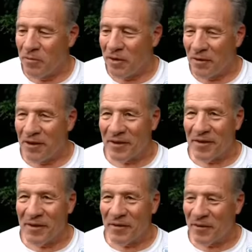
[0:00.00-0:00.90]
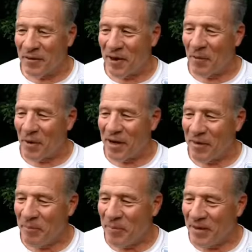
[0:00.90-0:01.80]
You, know, you, you, you get ready,
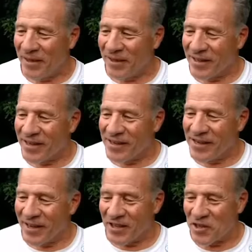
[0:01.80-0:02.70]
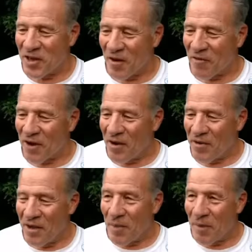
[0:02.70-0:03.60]
because right? yeah. you never know.